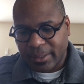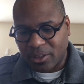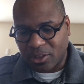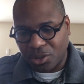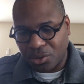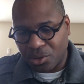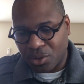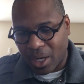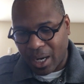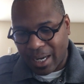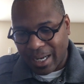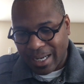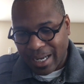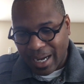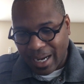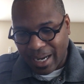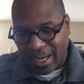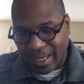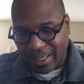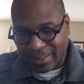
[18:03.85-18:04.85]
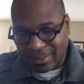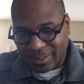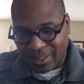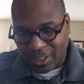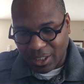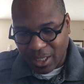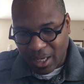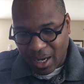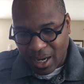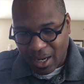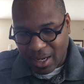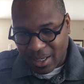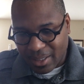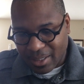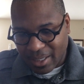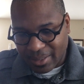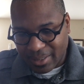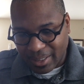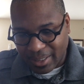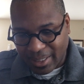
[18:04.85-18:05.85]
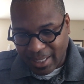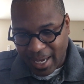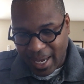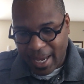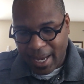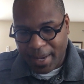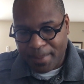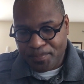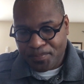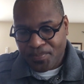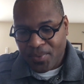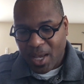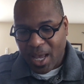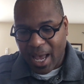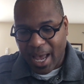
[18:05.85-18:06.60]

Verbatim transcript: to uh, uh, de uh, a decay